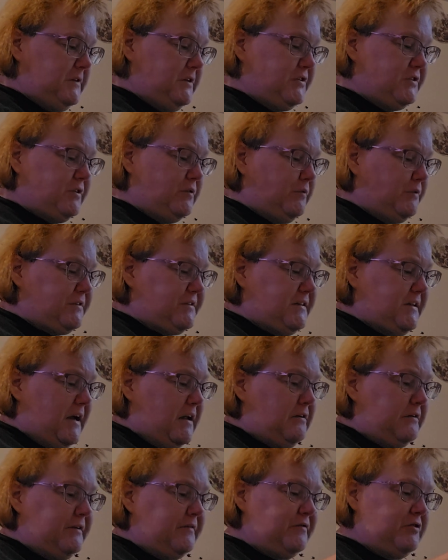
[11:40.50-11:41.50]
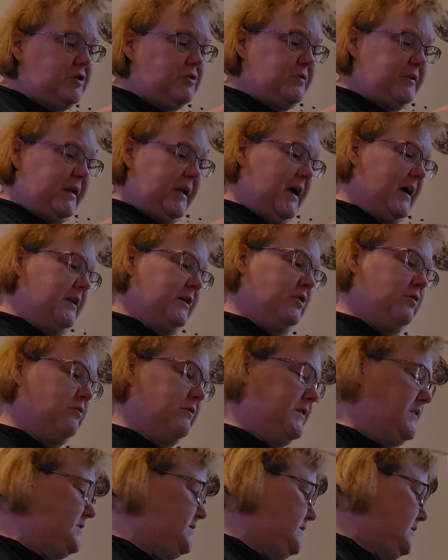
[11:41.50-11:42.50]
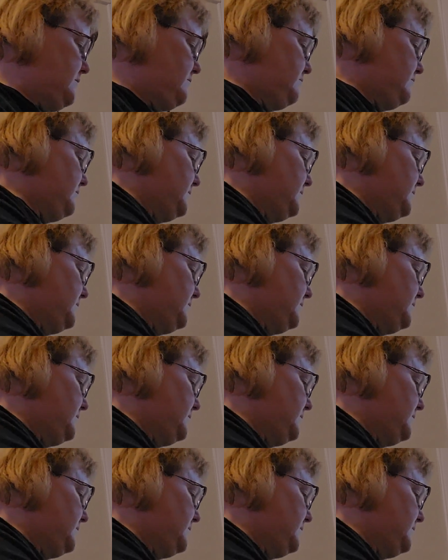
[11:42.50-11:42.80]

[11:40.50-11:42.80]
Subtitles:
So we'll see. I don't even know the categories, and